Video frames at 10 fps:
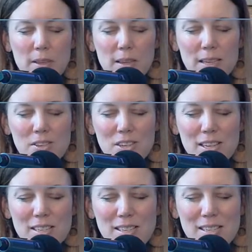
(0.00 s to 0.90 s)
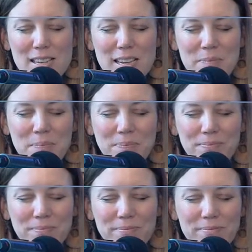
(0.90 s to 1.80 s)
In Jesus' name,
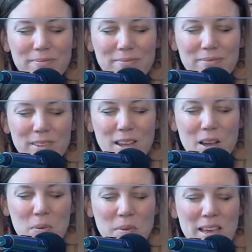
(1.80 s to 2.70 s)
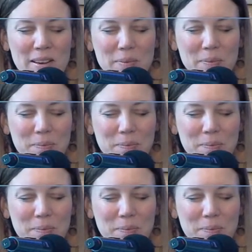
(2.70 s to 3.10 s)
amen.